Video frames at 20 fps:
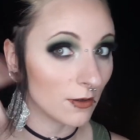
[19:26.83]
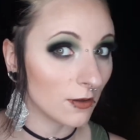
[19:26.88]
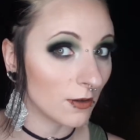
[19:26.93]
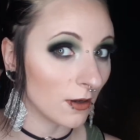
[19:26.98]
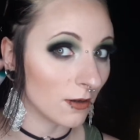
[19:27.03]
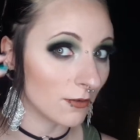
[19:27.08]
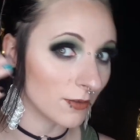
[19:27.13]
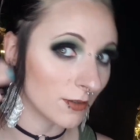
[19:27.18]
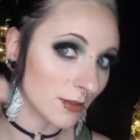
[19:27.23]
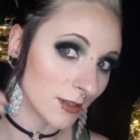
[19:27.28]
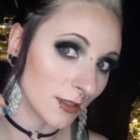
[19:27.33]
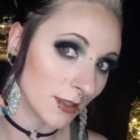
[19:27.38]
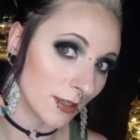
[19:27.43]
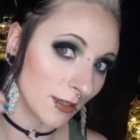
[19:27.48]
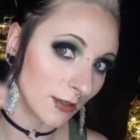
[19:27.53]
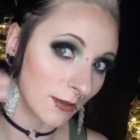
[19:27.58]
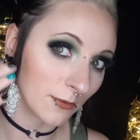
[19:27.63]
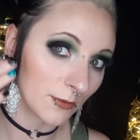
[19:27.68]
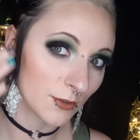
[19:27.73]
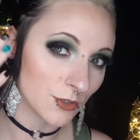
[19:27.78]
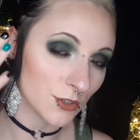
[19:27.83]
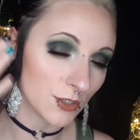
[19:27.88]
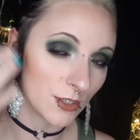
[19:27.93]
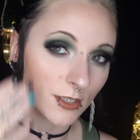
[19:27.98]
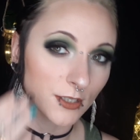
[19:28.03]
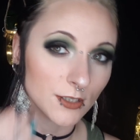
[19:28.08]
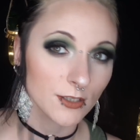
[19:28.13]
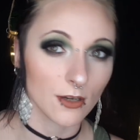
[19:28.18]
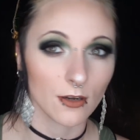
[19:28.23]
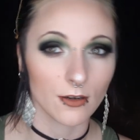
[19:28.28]
Obviously,
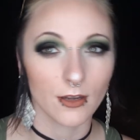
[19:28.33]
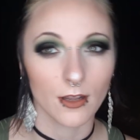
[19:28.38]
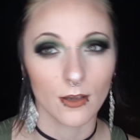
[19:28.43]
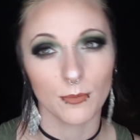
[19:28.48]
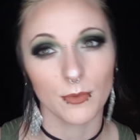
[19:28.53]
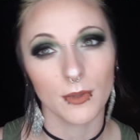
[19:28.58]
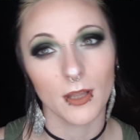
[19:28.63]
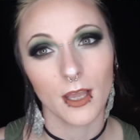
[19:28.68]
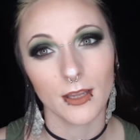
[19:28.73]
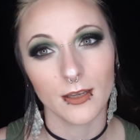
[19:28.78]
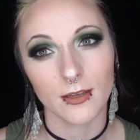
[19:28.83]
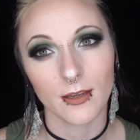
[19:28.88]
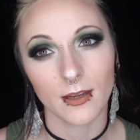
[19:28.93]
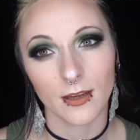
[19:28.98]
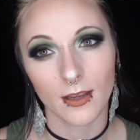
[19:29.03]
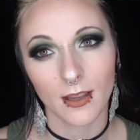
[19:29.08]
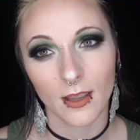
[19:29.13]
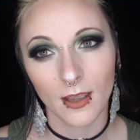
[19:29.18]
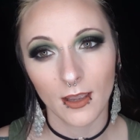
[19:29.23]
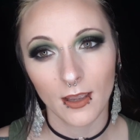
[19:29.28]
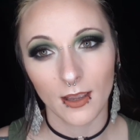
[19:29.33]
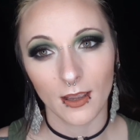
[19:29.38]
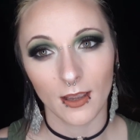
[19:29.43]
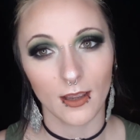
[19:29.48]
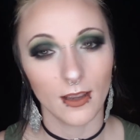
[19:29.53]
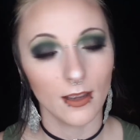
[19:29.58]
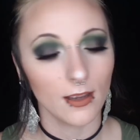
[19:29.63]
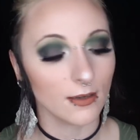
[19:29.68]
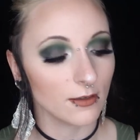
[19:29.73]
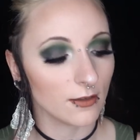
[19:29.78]
cheeks are now blinding.
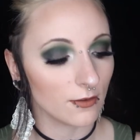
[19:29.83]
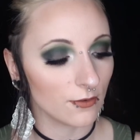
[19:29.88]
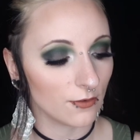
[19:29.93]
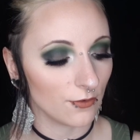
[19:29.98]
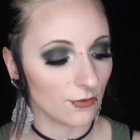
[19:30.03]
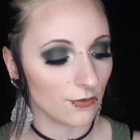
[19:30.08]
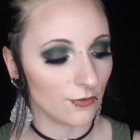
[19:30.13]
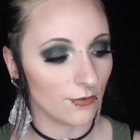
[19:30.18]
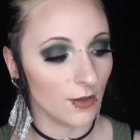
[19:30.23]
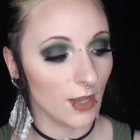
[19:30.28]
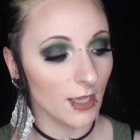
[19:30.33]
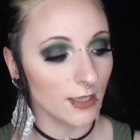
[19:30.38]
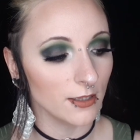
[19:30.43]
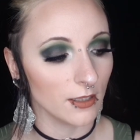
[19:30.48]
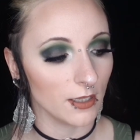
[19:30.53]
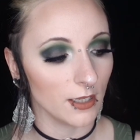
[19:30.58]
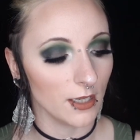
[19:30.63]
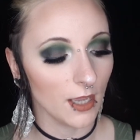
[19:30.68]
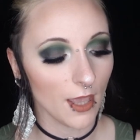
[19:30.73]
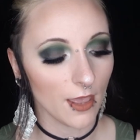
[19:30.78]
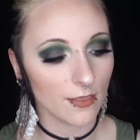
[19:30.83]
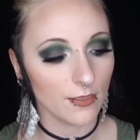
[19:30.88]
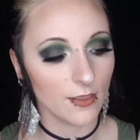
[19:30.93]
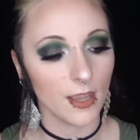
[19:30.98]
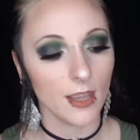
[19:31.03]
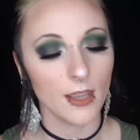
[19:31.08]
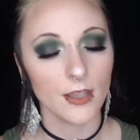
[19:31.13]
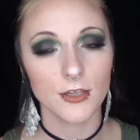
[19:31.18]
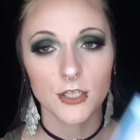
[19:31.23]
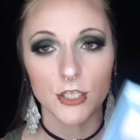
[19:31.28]
And finally,
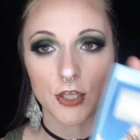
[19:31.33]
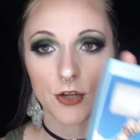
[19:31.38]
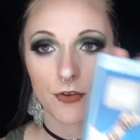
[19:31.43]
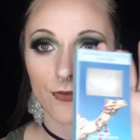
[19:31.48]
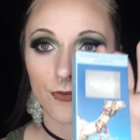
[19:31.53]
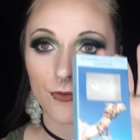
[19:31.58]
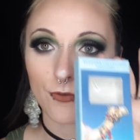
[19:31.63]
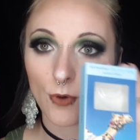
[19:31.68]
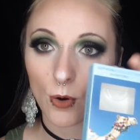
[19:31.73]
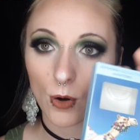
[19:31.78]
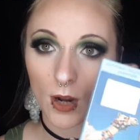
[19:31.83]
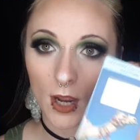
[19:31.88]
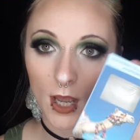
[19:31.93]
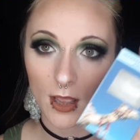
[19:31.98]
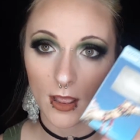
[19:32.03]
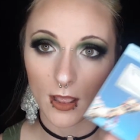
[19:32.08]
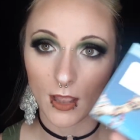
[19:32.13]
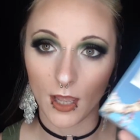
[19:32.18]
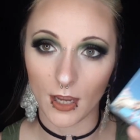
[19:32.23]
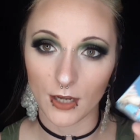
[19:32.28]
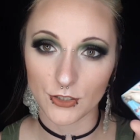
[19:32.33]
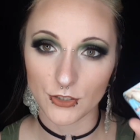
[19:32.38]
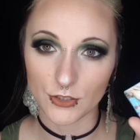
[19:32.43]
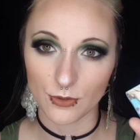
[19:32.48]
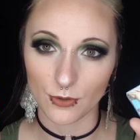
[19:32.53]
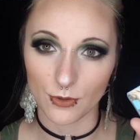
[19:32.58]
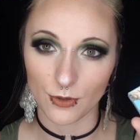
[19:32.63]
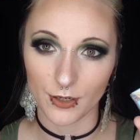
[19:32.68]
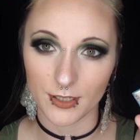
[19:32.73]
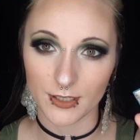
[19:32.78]
the Sephora Lash
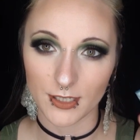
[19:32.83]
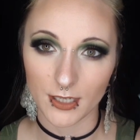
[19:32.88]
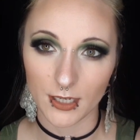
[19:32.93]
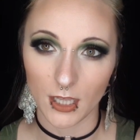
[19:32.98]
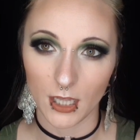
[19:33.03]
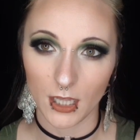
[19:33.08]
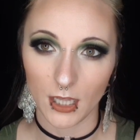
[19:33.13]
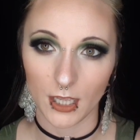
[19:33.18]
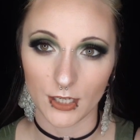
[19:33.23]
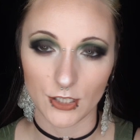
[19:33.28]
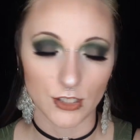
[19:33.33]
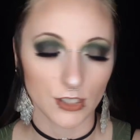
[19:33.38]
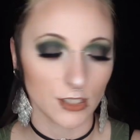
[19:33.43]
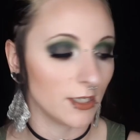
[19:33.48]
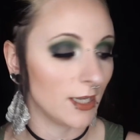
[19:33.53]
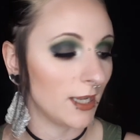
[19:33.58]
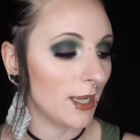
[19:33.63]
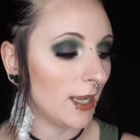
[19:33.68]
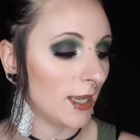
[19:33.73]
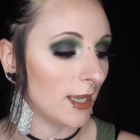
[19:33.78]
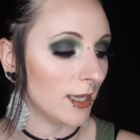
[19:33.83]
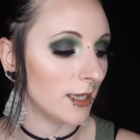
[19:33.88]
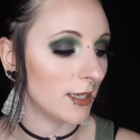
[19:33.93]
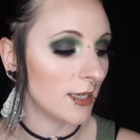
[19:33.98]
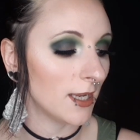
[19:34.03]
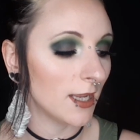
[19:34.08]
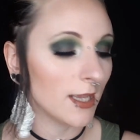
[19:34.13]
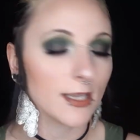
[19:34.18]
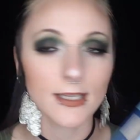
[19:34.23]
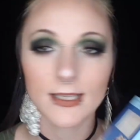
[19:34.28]
Stories collection
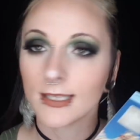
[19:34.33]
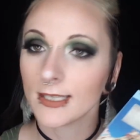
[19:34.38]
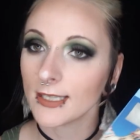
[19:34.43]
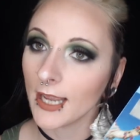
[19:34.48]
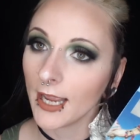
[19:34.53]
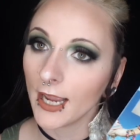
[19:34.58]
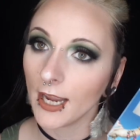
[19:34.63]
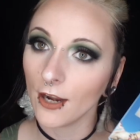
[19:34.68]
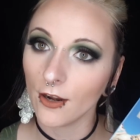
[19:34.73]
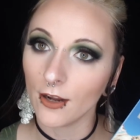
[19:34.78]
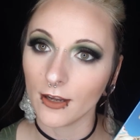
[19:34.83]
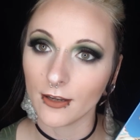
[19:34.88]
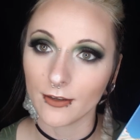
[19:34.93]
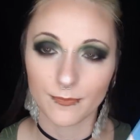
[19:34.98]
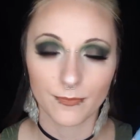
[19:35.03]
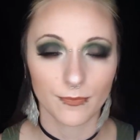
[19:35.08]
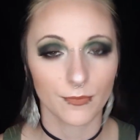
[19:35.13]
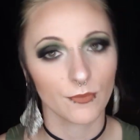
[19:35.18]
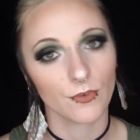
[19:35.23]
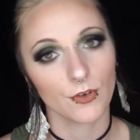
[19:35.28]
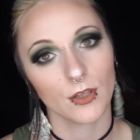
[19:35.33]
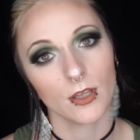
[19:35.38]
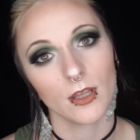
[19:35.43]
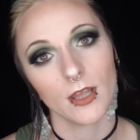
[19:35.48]
in Sahara for the